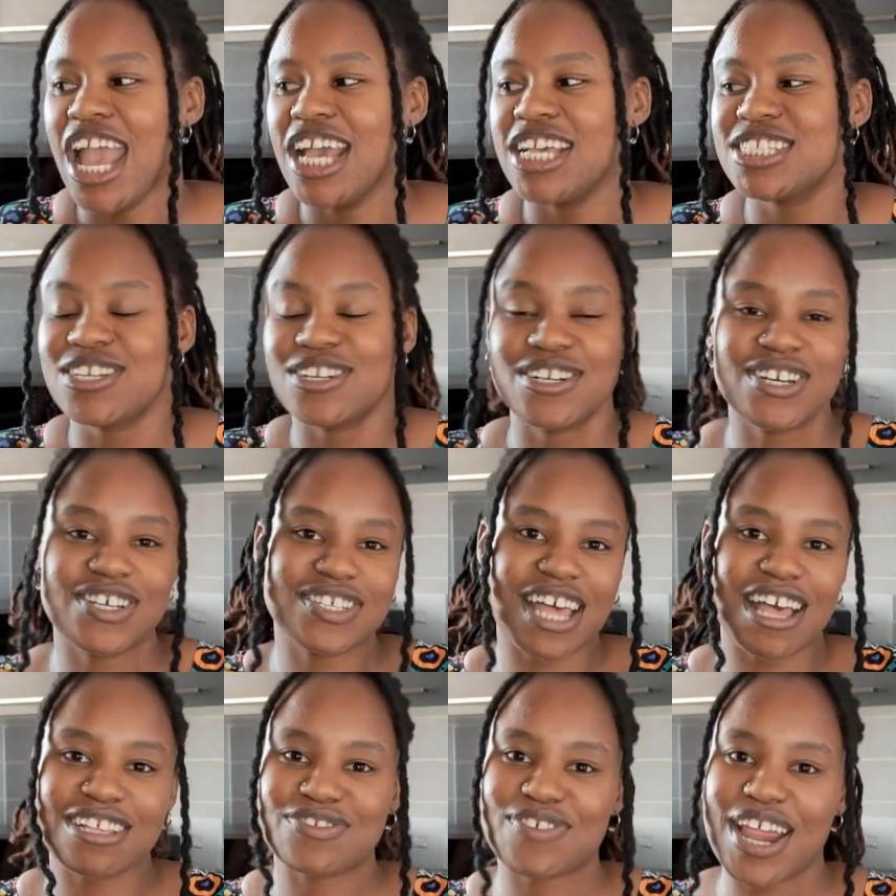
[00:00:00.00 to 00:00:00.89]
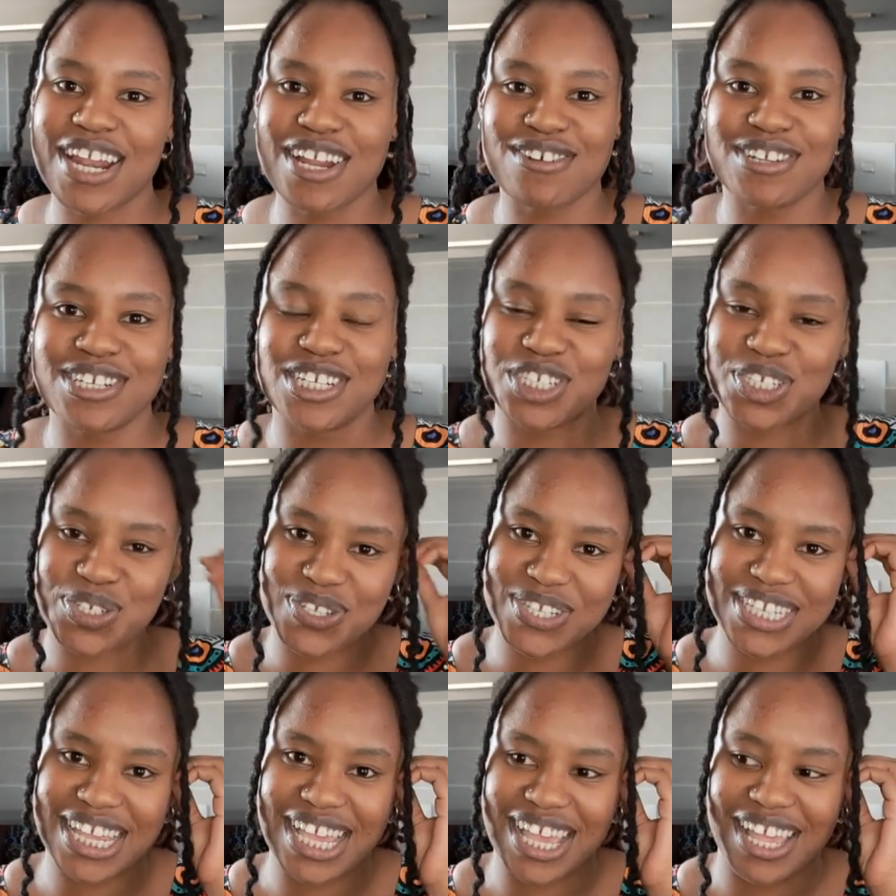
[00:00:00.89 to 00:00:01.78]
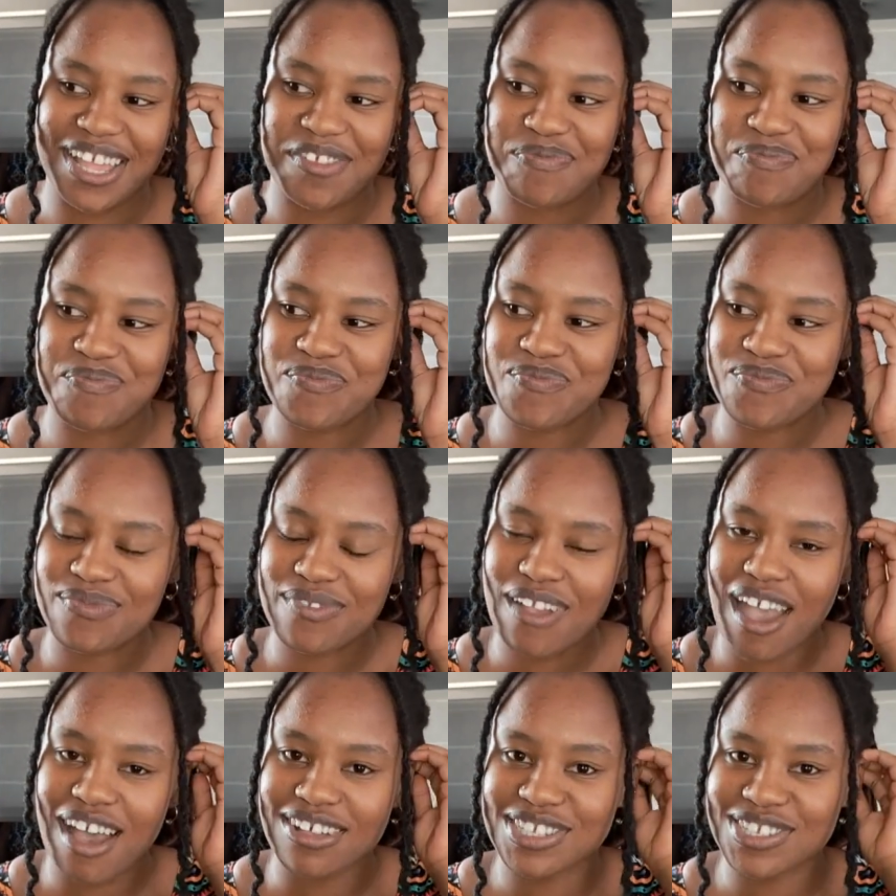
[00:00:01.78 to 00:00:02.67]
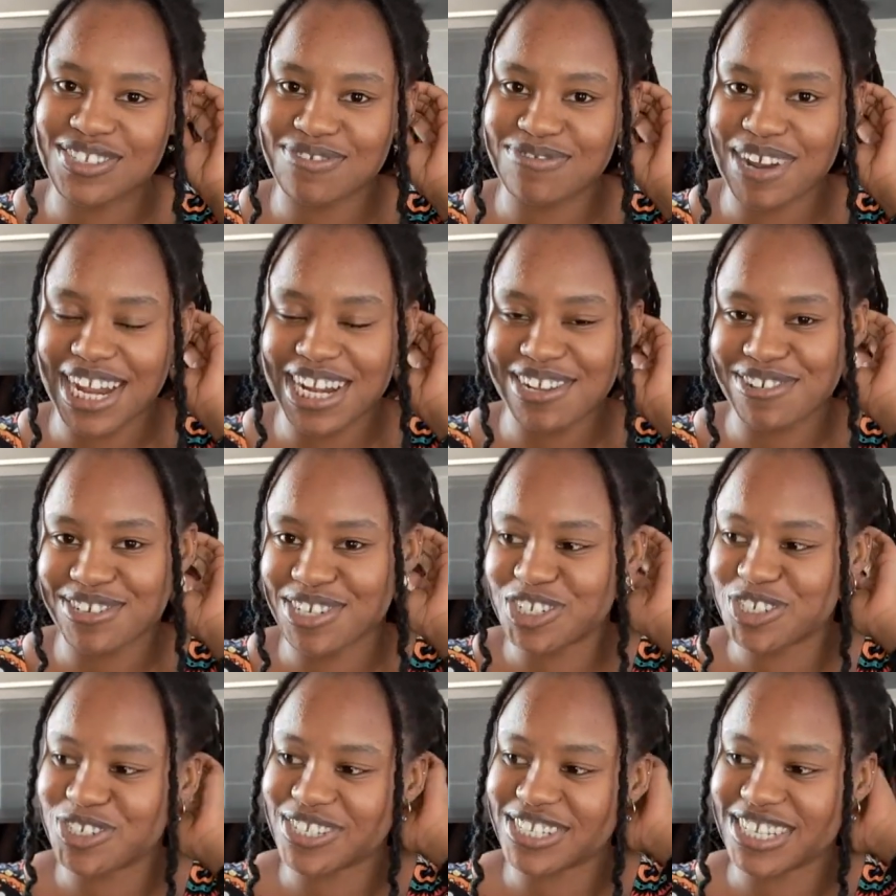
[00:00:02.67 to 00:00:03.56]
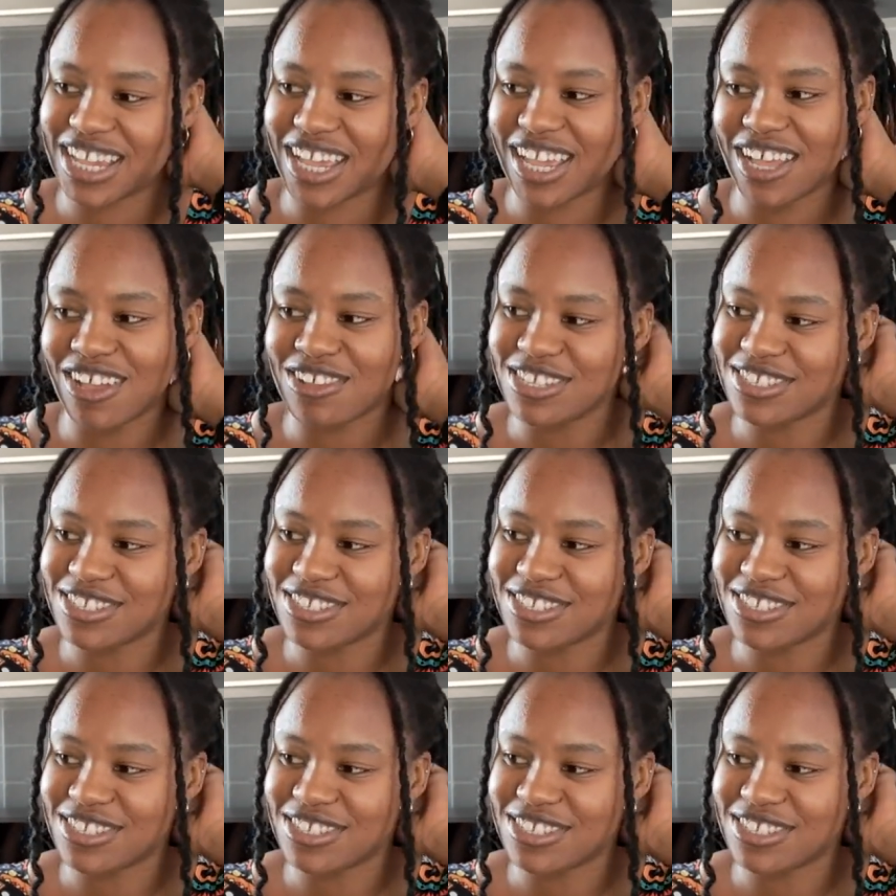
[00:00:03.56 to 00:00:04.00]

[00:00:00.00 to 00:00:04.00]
So, because I was writing on a Tuesday. I was driving on a Tuesday. I